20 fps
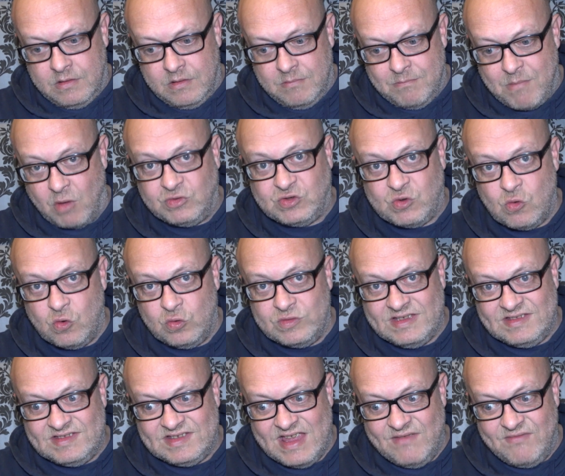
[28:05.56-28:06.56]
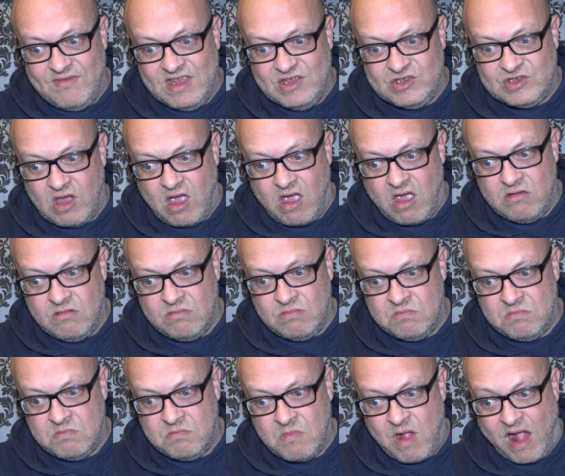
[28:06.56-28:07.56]
Most Haunted T V show,
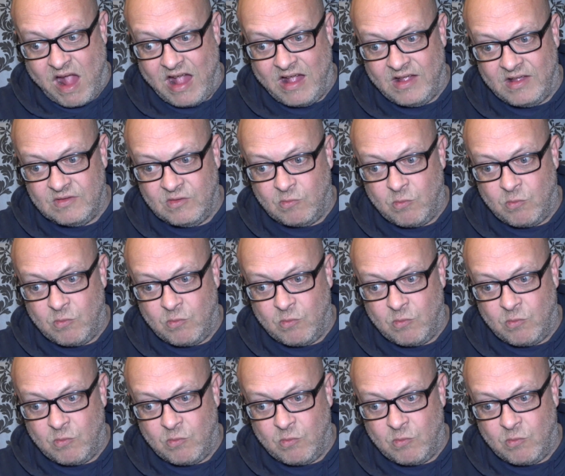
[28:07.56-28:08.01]
and